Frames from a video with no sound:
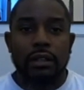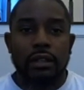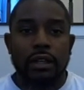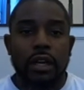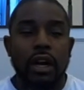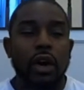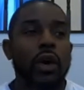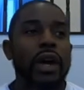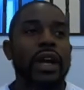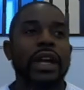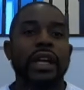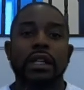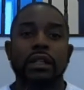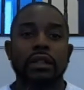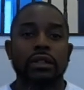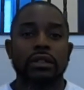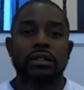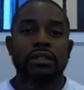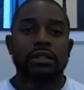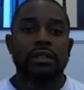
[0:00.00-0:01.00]

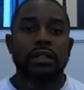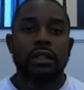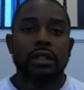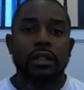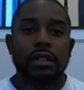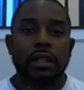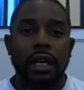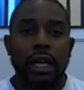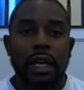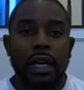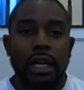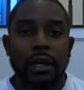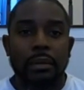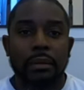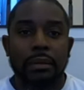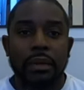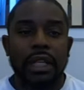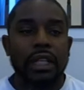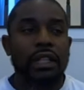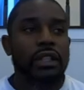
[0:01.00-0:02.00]
co-anglers
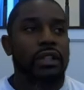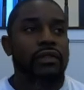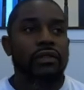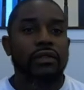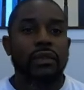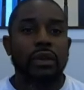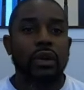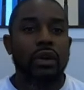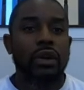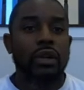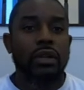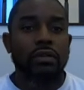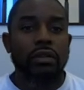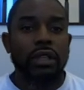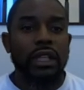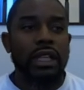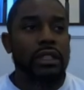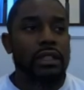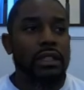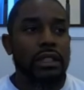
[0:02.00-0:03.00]
in the Florida
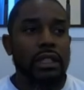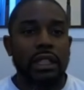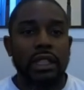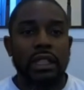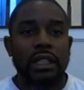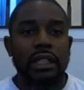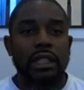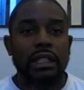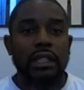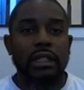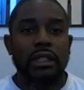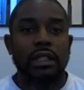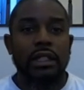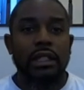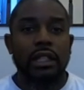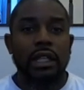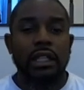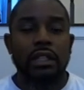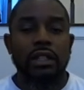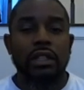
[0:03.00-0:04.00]
region, in the
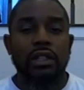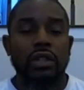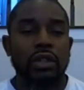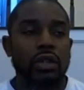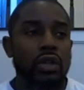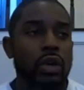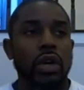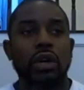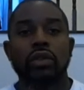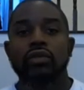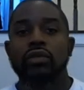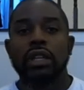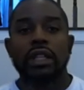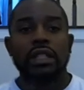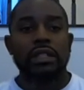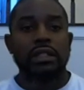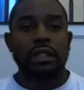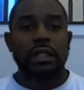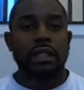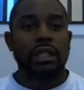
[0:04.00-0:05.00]
New York
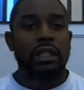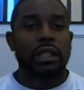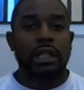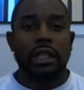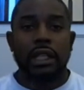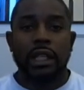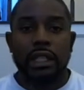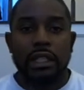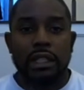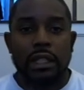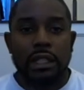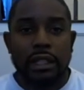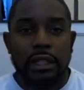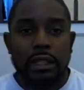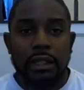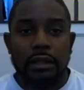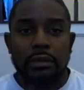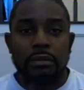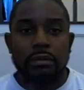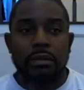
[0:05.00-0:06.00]
region, in
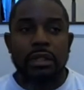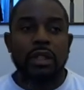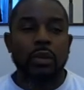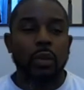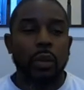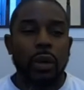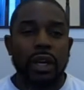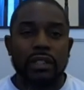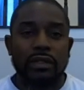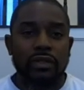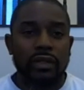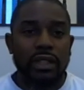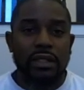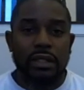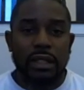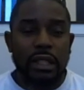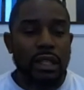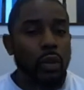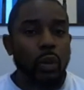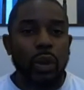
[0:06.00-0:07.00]
the Midwest region, in the